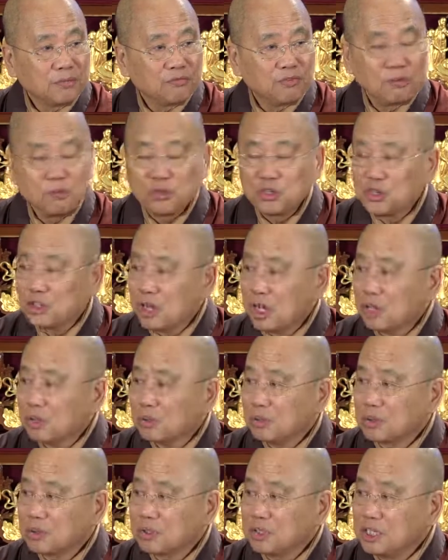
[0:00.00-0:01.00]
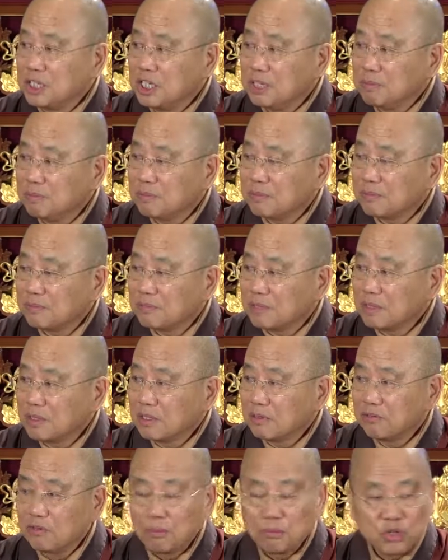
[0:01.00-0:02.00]
from shallow to deep,
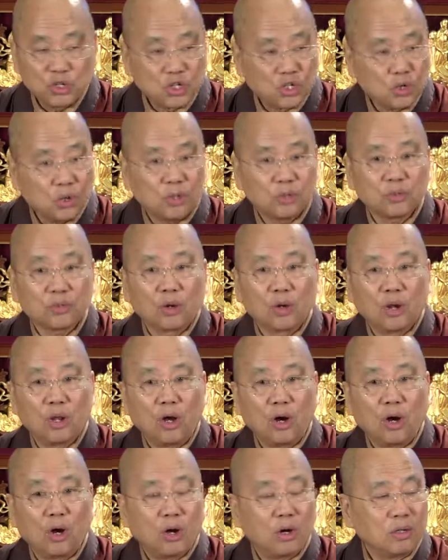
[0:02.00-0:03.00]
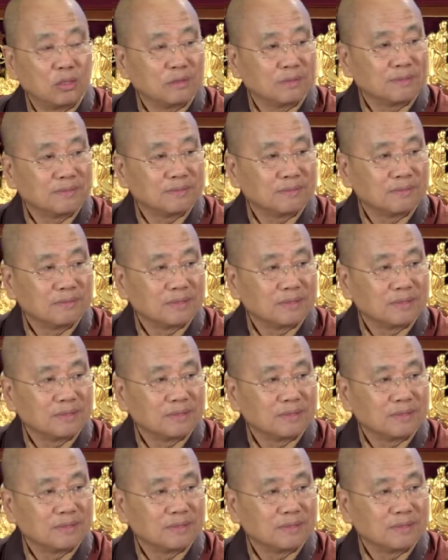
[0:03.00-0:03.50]
from short to long,